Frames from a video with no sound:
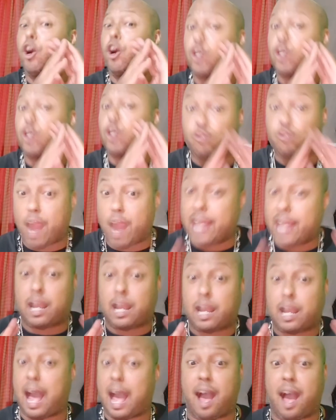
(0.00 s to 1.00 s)
great
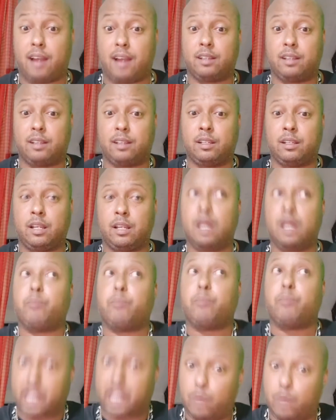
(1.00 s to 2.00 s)
guy, but
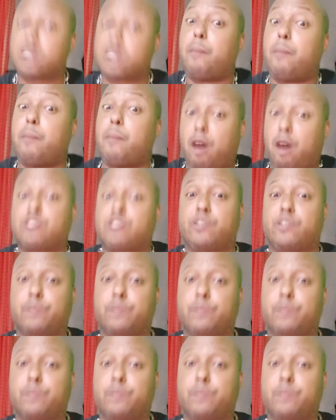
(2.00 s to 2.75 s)
he was a monster.